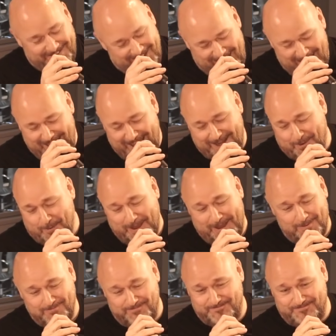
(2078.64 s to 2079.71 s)

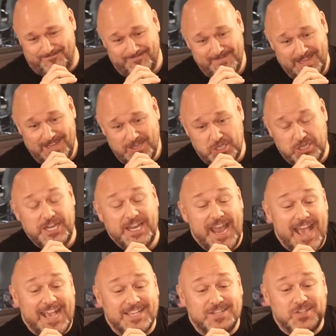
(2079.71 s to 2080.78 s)
anyway,
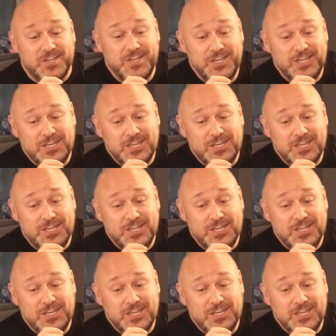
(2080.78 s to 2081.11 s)
she's